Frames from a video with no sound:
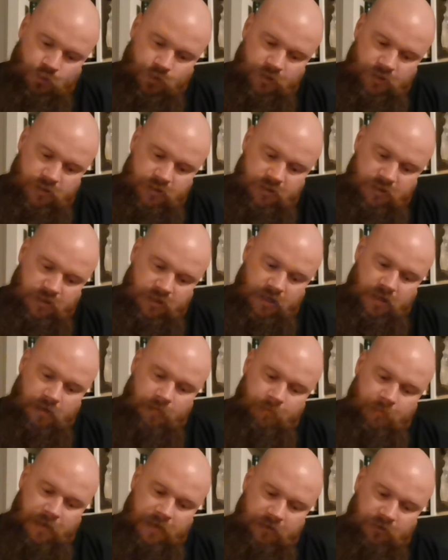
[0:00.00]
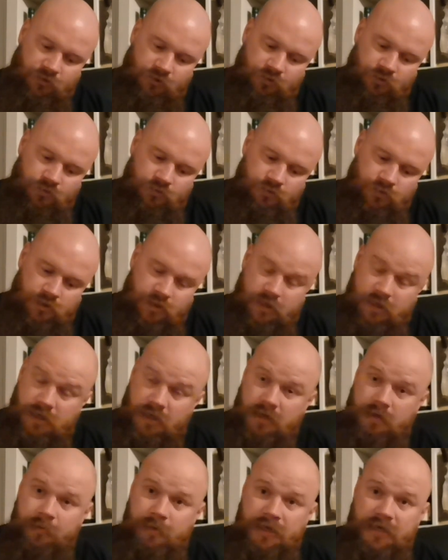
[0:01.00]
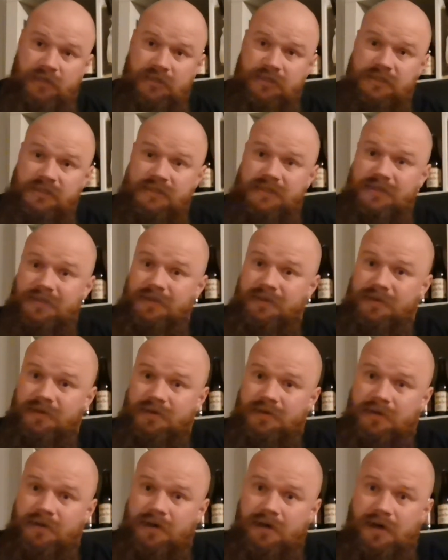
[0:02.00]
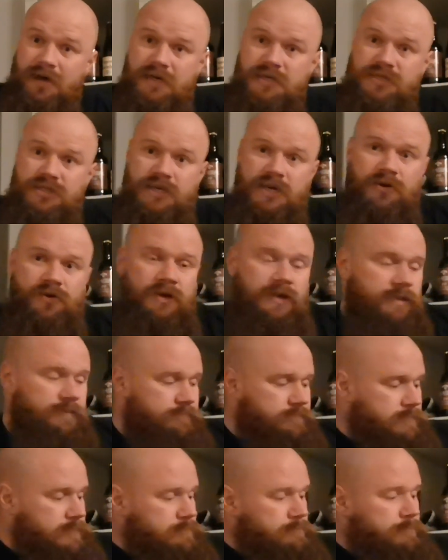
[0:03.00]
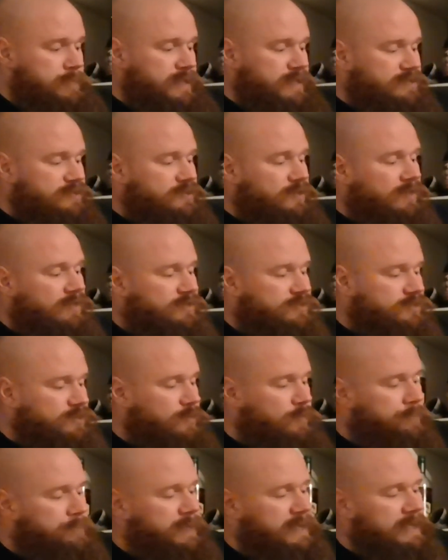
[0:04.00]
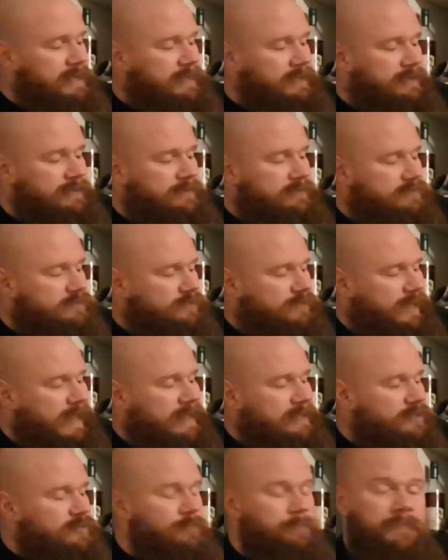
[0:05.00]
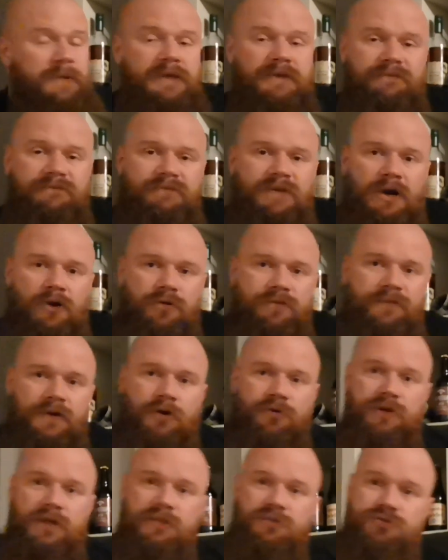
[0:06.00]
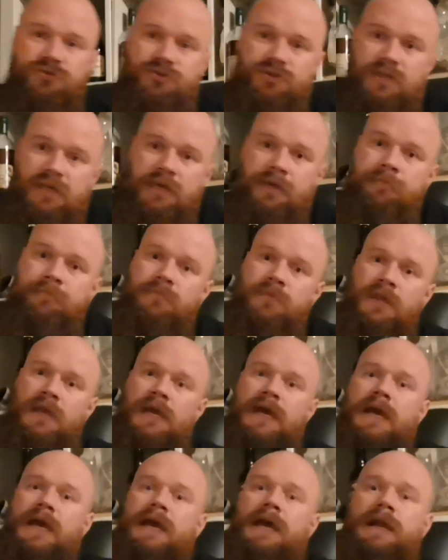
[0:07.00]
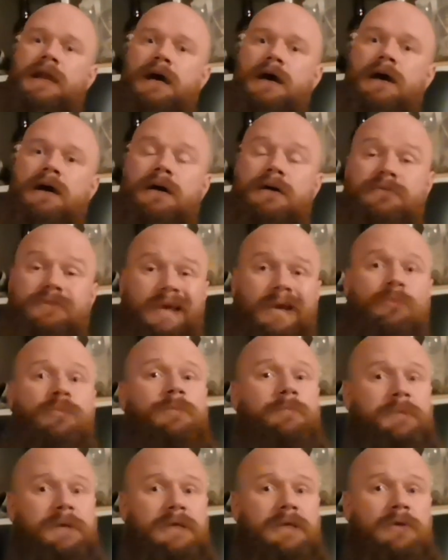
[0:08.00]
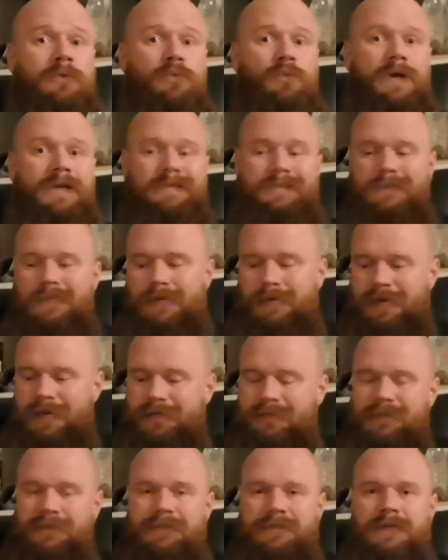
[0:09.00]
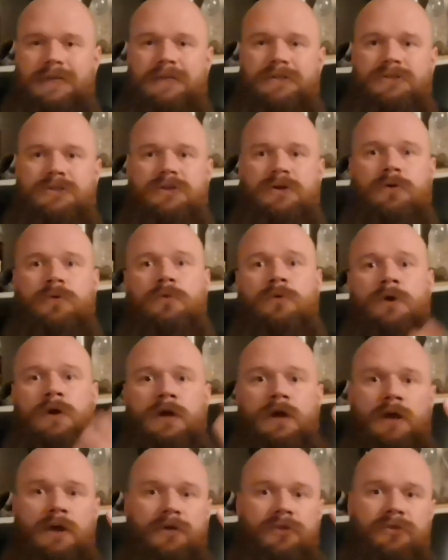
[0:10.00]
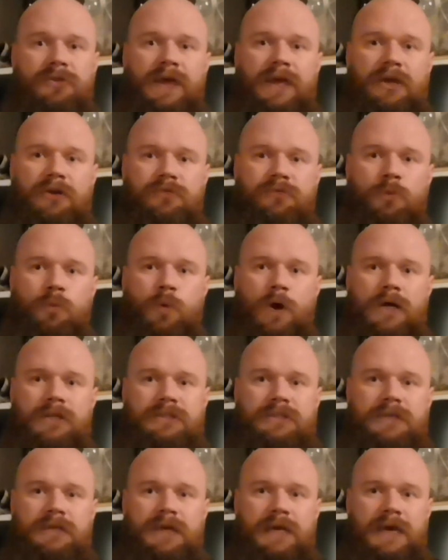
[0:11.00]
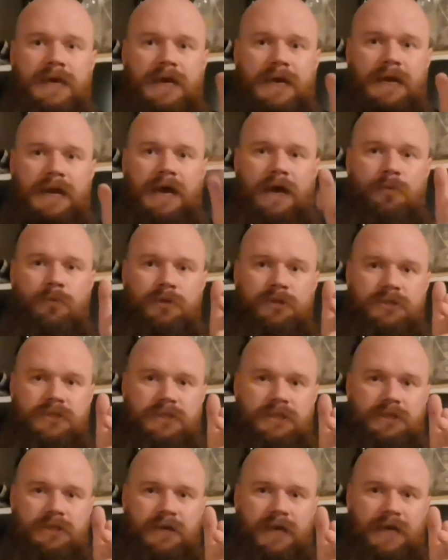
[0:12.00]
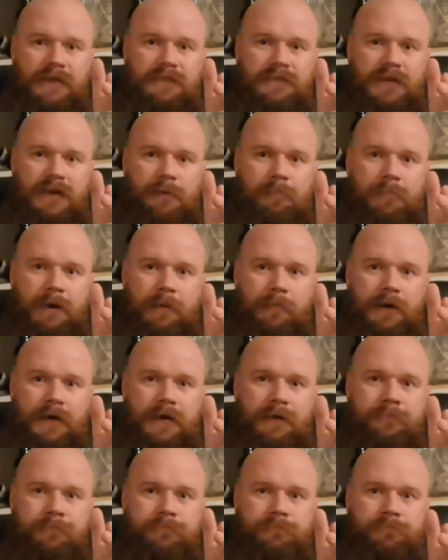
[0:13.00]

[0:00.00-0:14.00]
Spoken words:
this is a Pedro Jimenez sherry, but it's also peated. So that could be very, very interesting. And that will be Wednesday, as I said. So thank you for watching, and I will see you next time. Bye-bye.